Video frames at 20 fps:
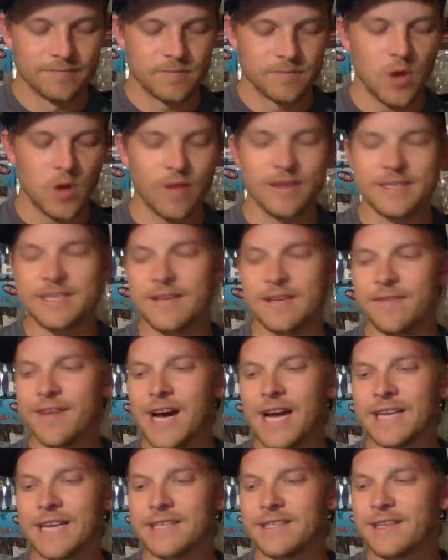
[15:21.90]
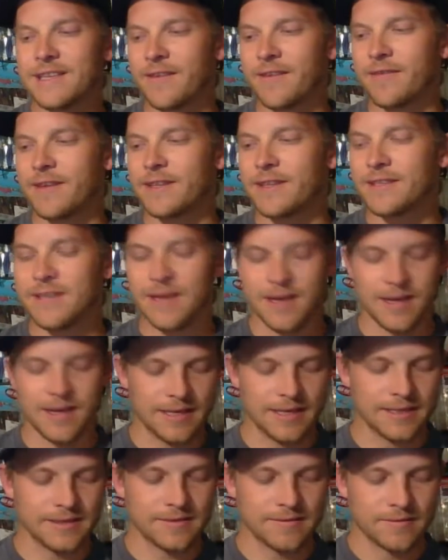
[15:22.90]
All this Divine stuff is uh,
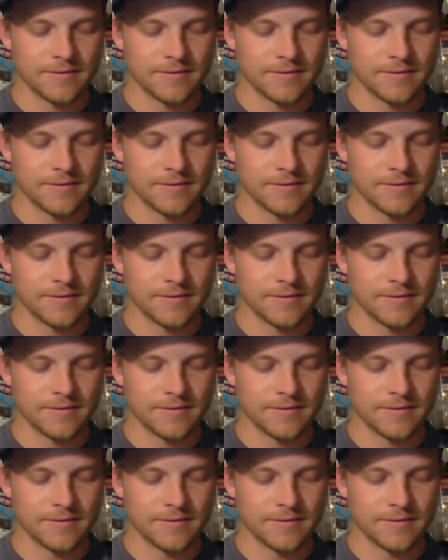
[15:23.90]
is